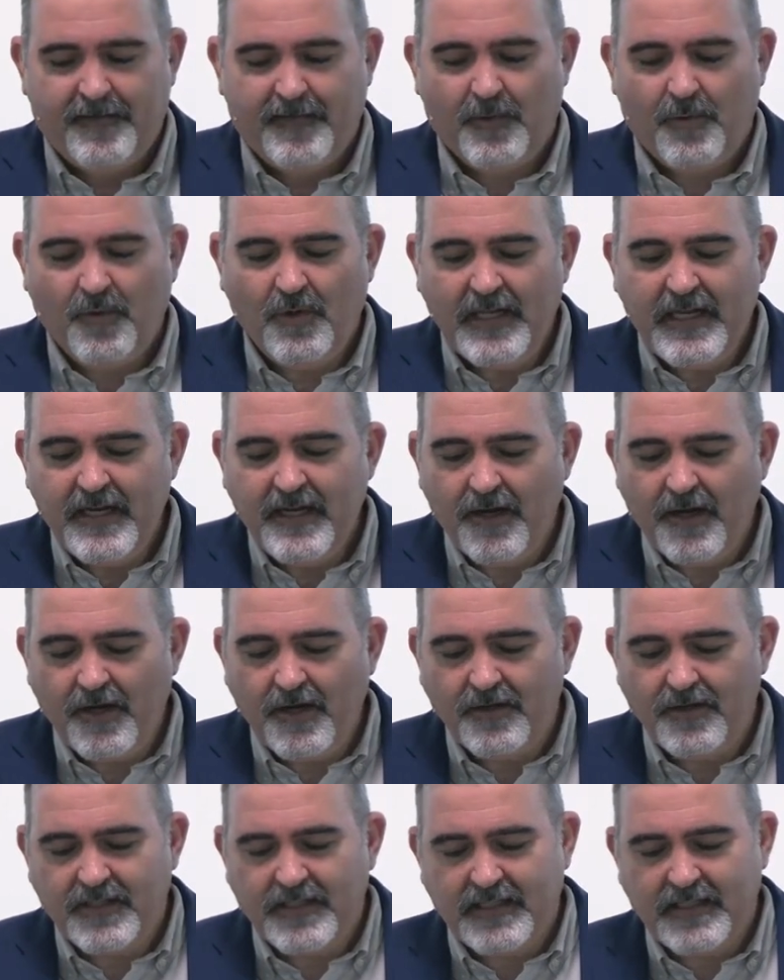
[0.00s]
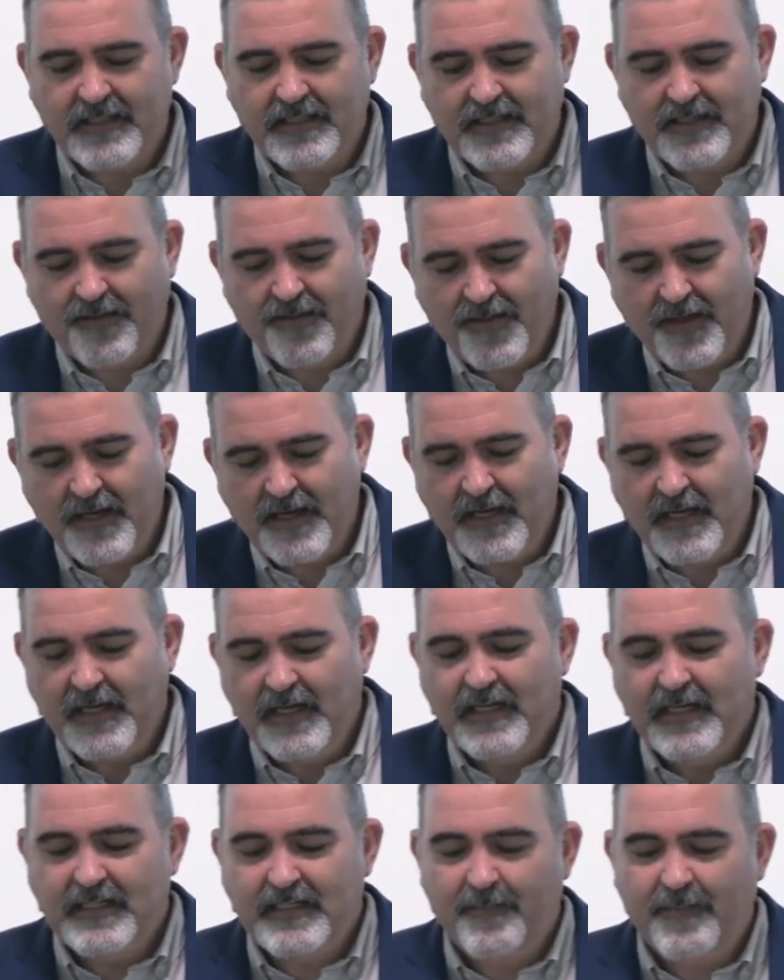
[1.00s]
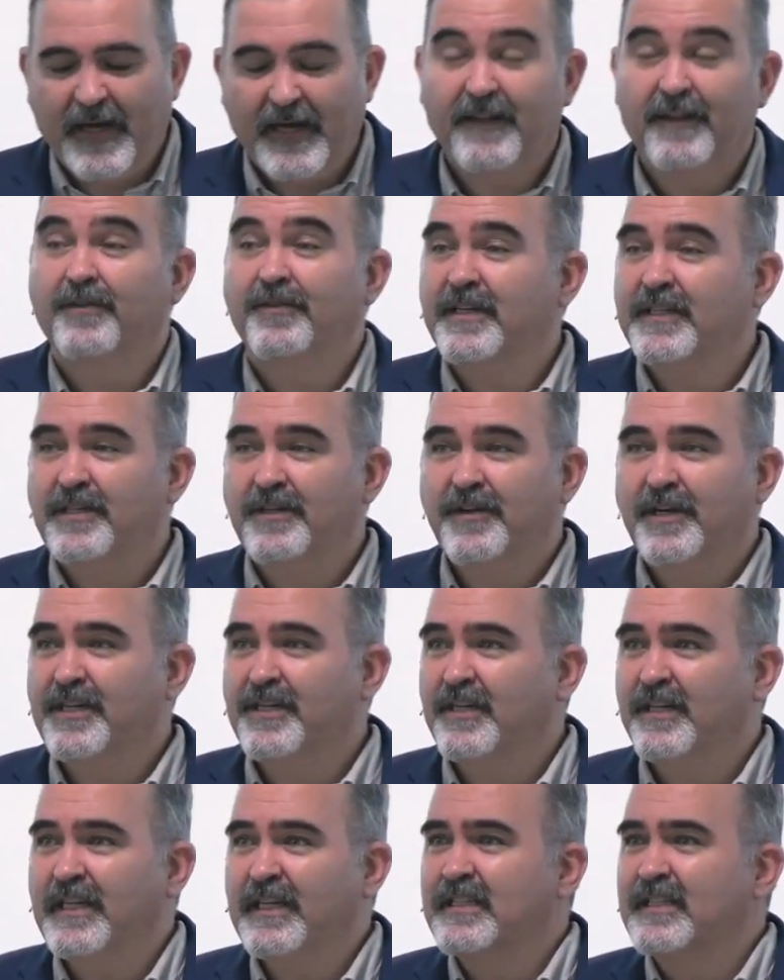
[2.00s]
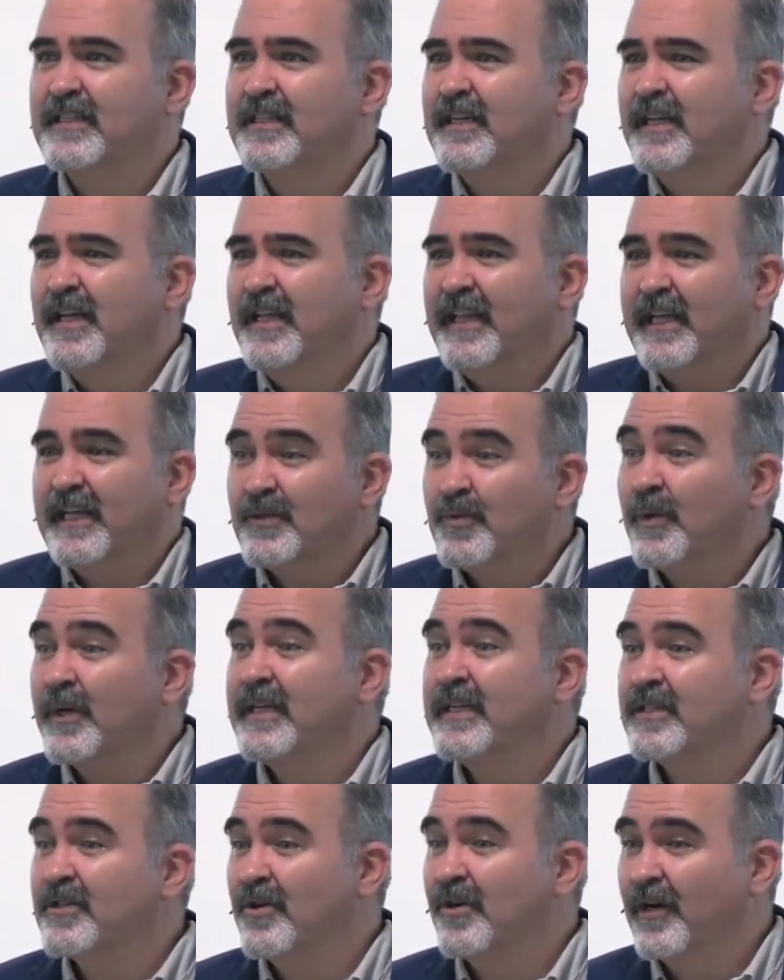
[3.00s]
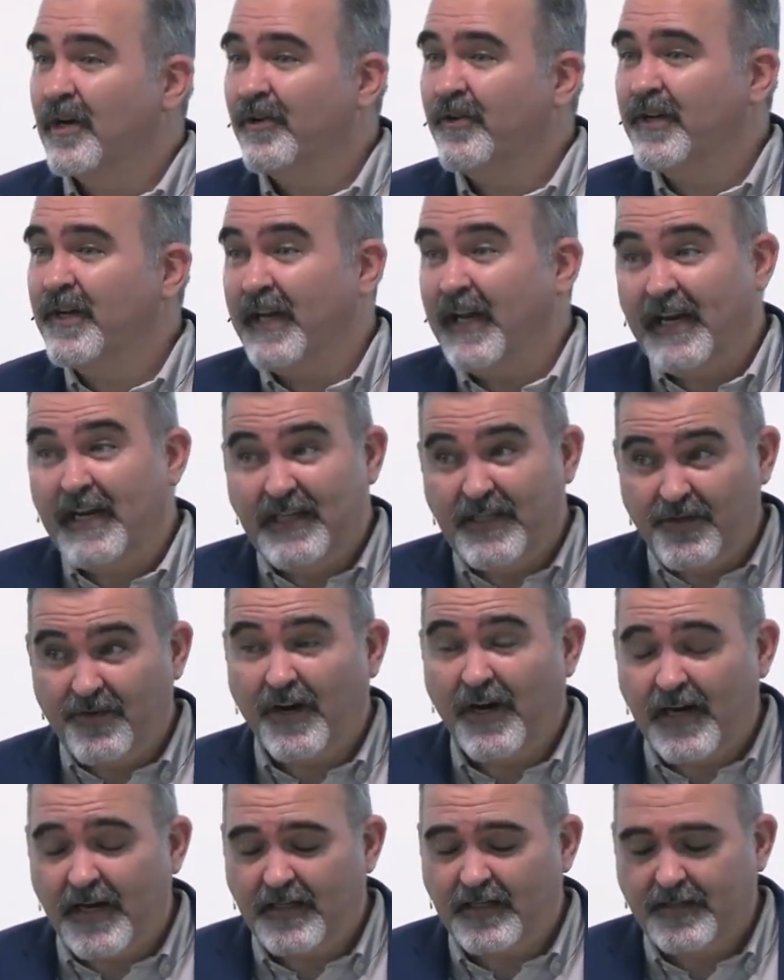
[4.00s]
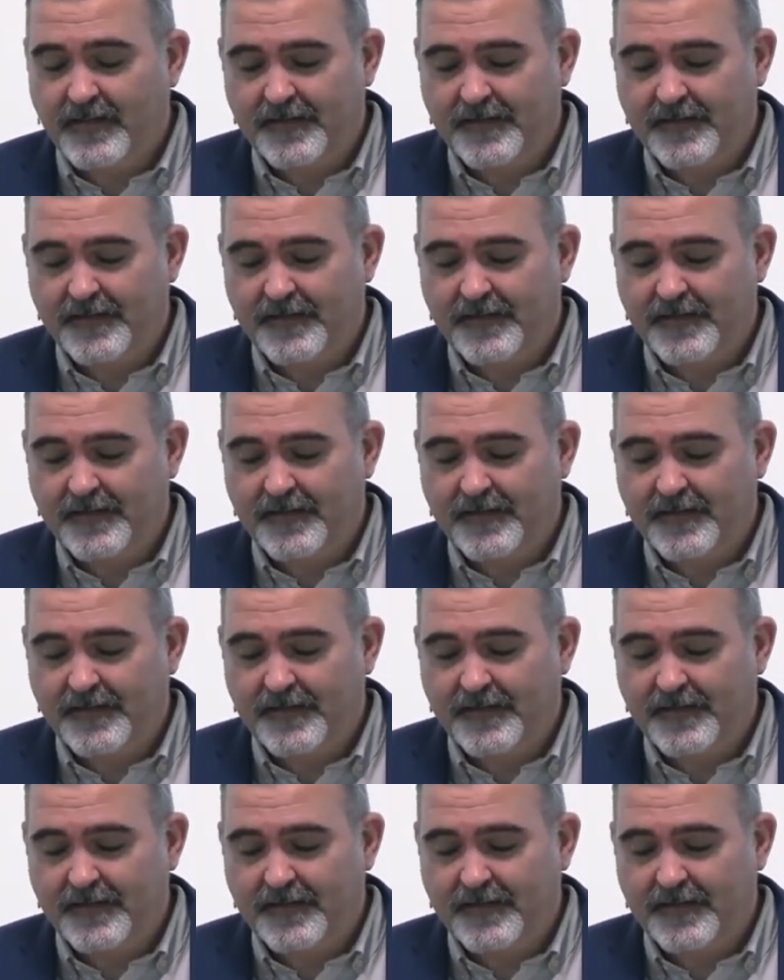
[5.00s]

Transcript: And all he knows is the thing is about the resurrection. That's what he's concluded, and he's right.